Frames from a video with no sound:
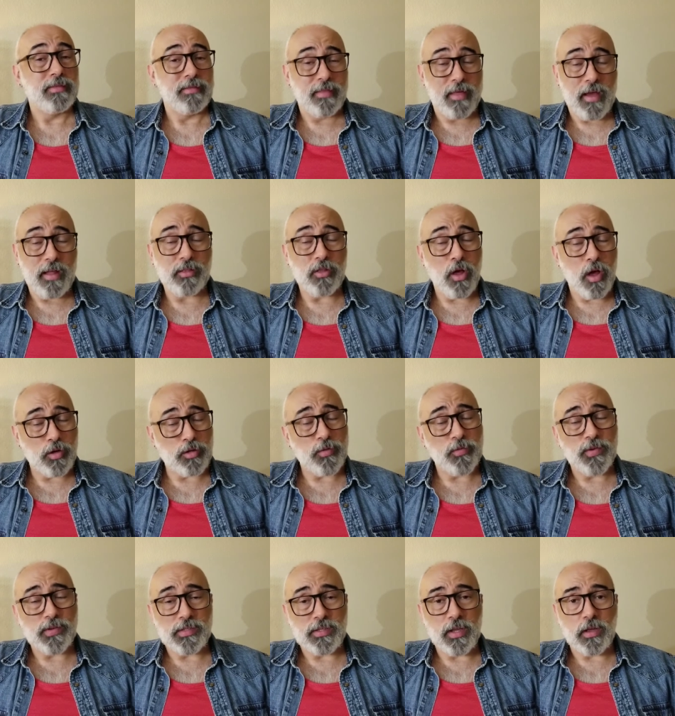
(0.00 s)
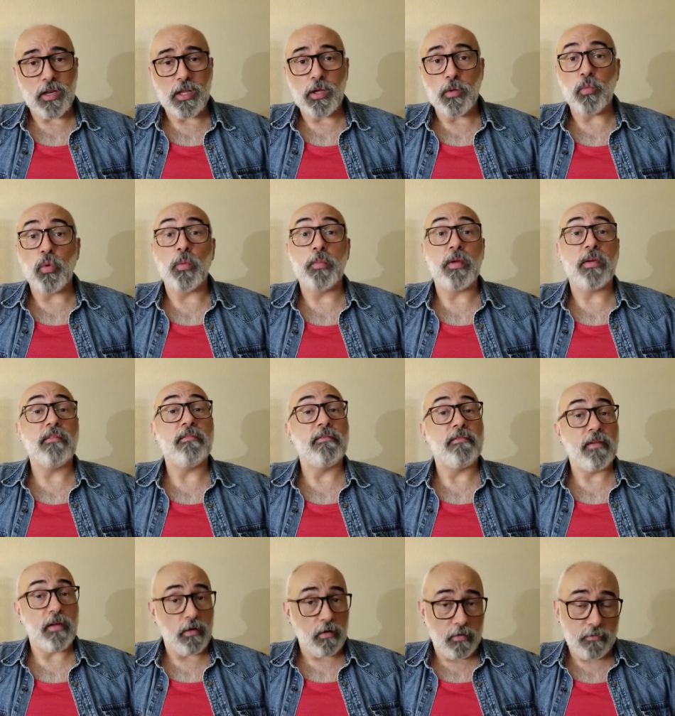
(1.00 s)
That laundry facility will be
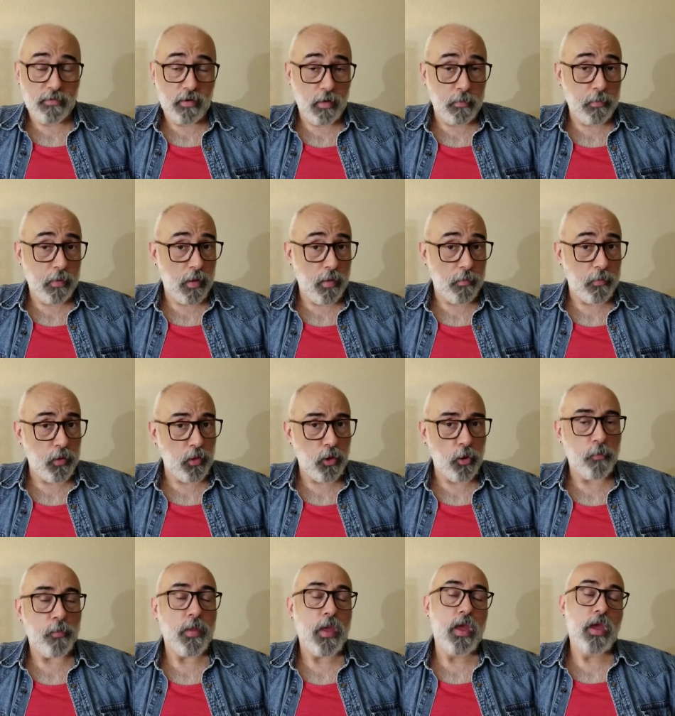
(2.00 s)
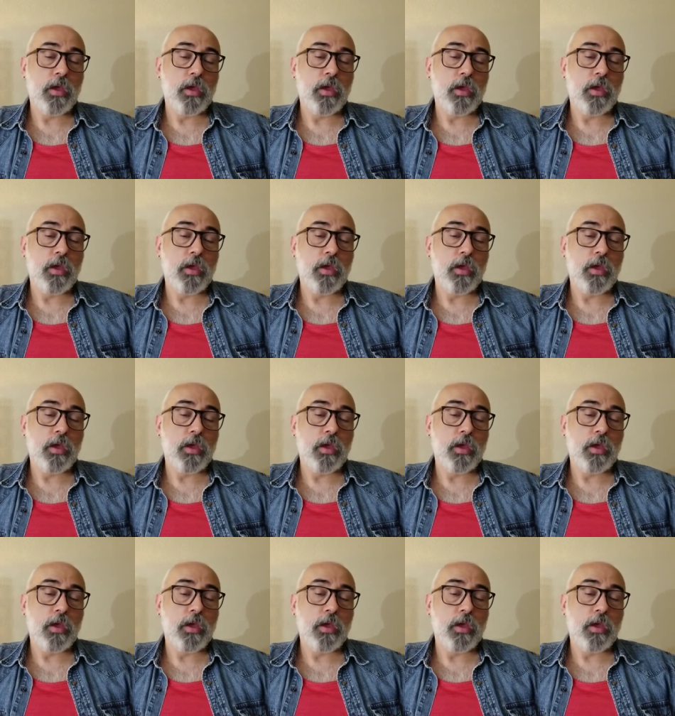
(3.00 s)
very, very popular.